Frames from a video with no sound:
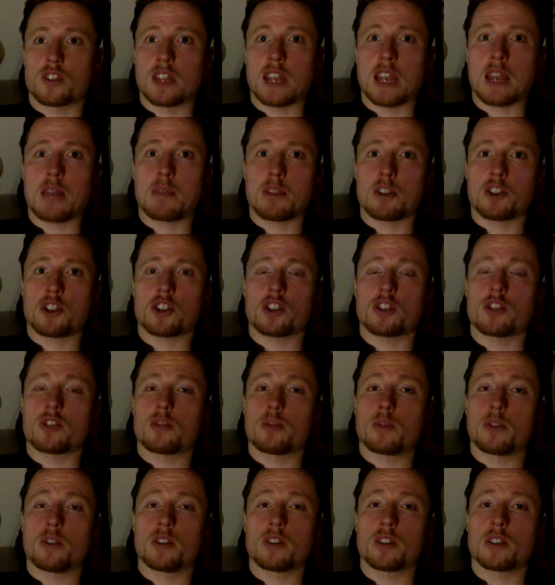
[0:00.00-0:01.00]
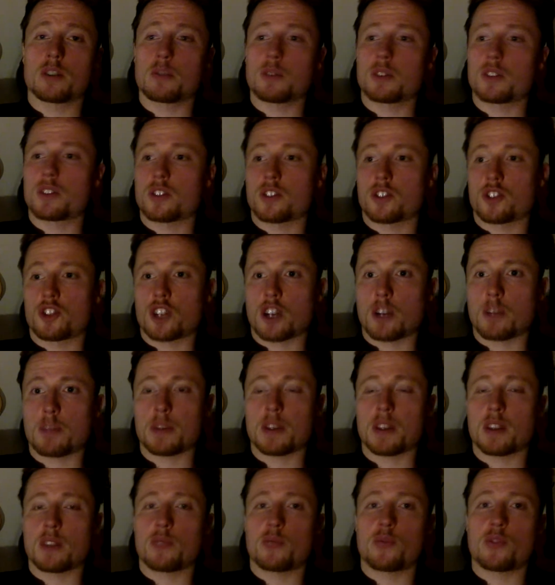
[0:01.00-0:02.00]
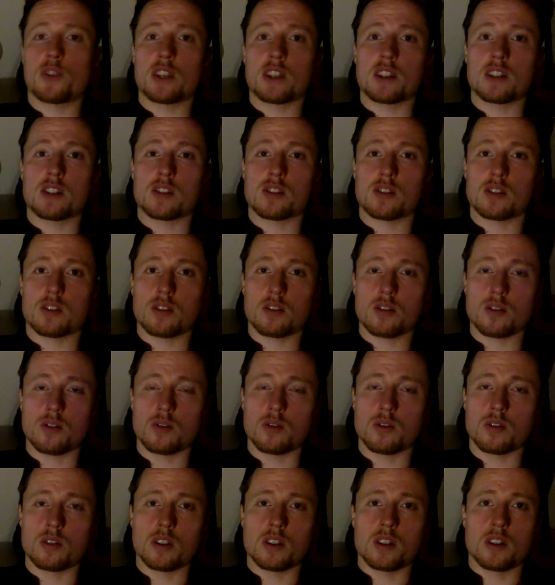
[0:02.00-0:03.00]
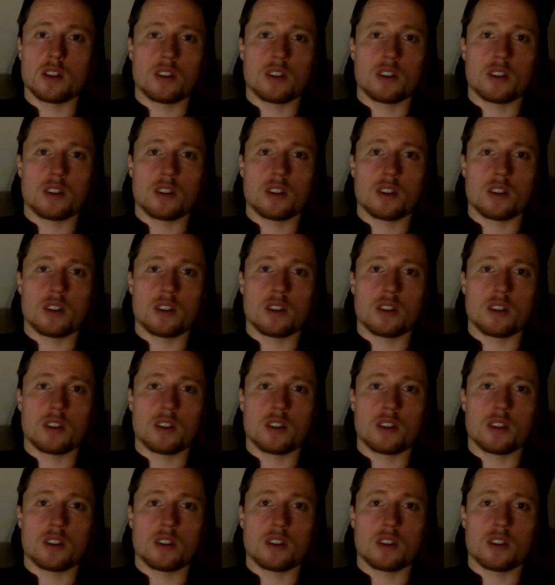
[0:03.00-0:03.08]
damaging your body because you're jumping in the freaking snow